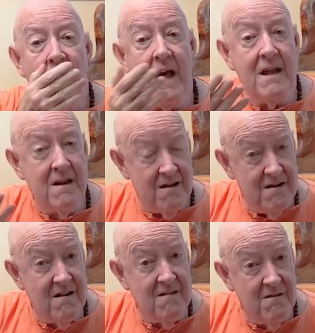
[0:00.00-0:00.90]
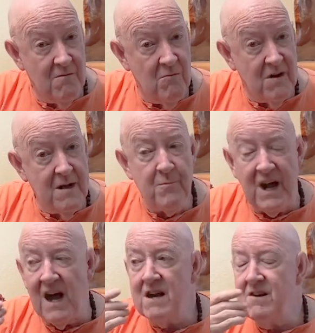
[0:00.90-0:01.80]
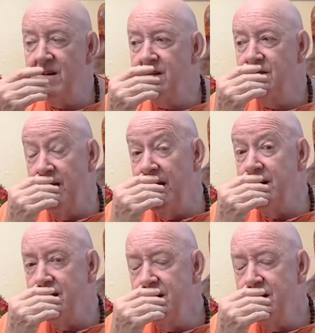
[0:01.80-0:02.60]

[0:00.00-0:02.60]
and what impact? Yeah?